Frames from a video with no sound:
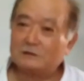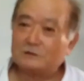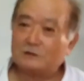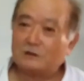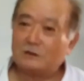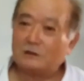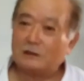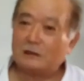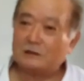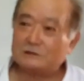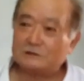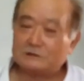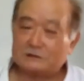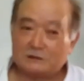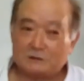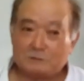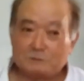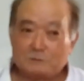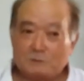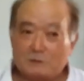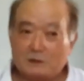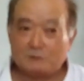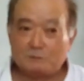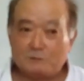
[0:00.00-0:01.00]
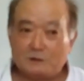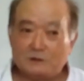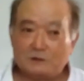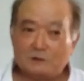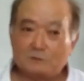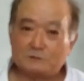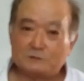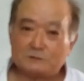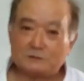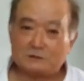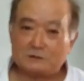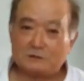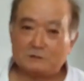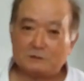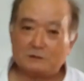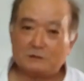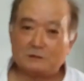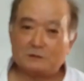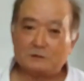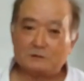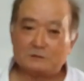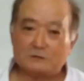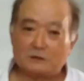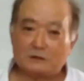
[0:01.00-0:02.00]
So I see many of them.
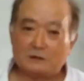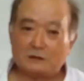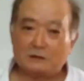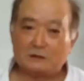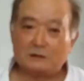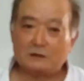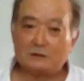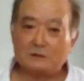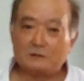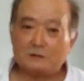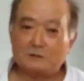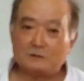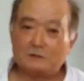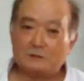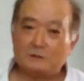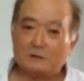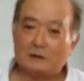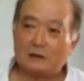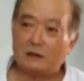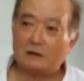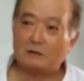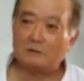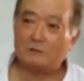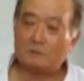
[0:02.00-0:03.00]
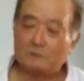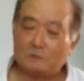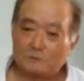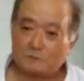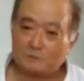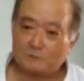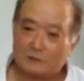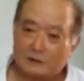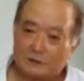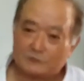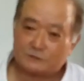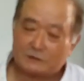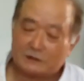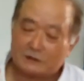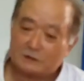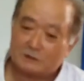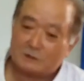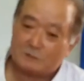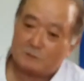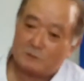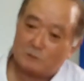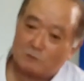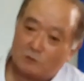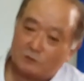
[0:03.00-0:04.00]
So now I try to
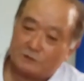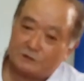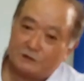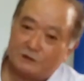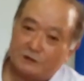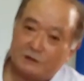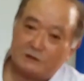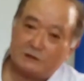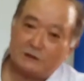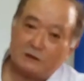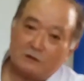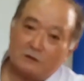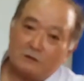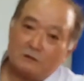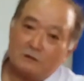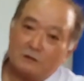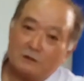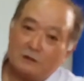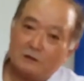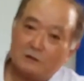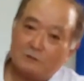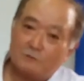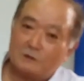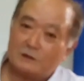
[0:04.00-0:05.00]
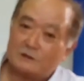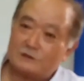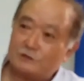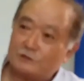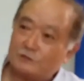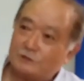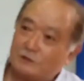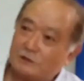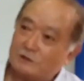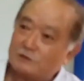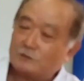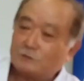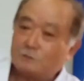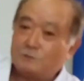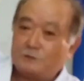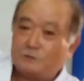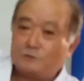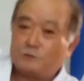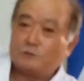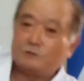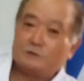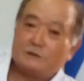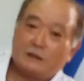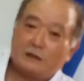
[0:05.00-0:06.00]
give you more detail what you need to do
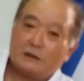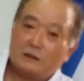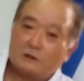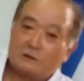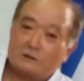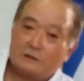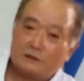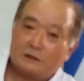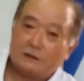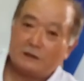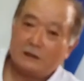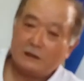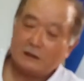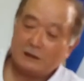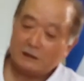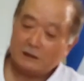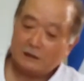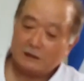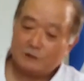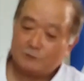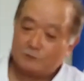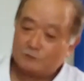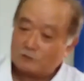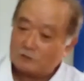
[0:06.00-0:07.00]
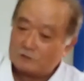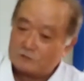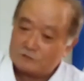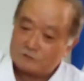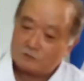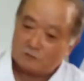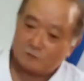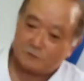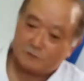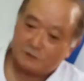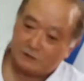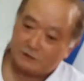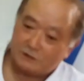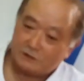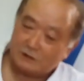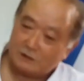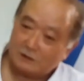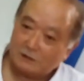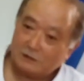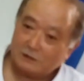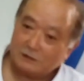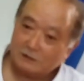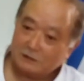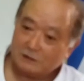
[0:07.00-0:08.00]
before they get there. If you don't do it,
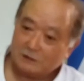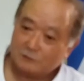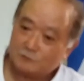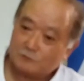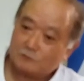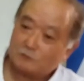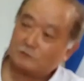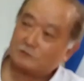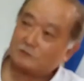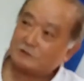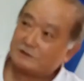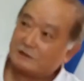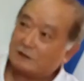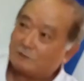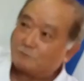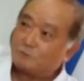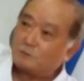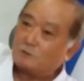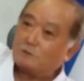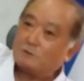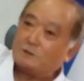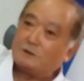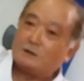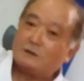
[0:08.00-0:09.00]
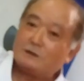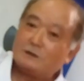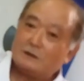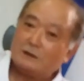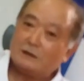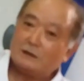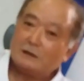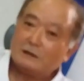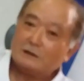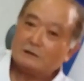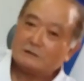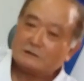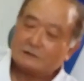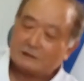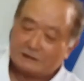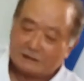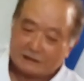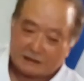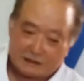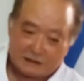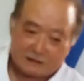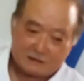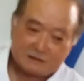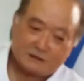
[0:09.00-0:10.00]
if you want to jump over there,
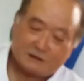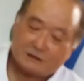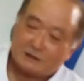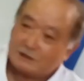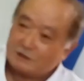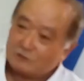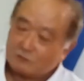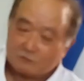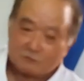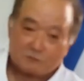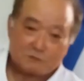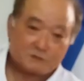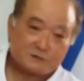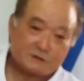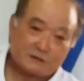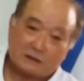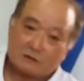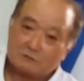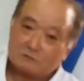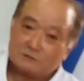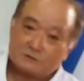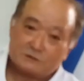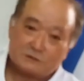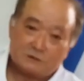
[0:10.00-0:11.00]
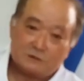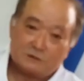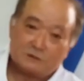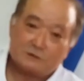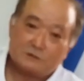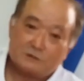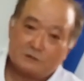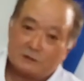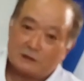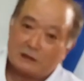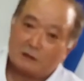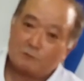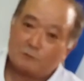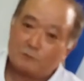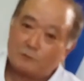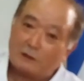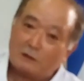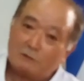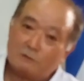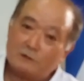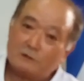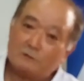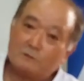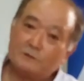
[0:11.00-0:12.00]
guarantee you're going to start have a
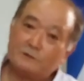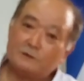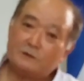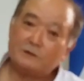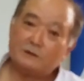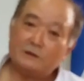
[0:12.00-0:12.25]
problem.